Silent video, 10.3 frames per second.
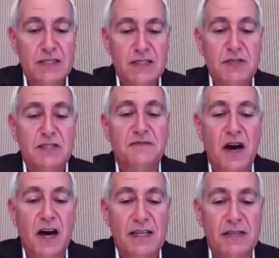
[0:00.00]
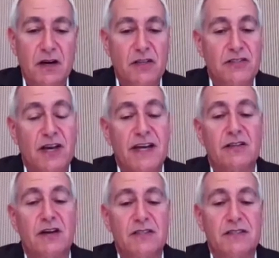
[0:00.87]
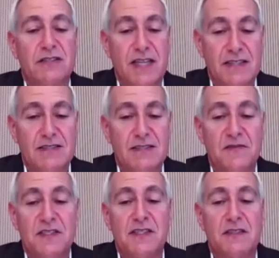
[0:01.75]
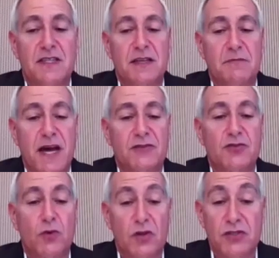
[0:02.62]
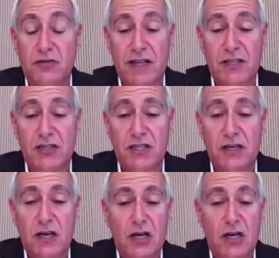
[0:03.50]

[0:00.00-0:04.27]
To be defined are diagnostic tests to facilitate a back-to-work strategy.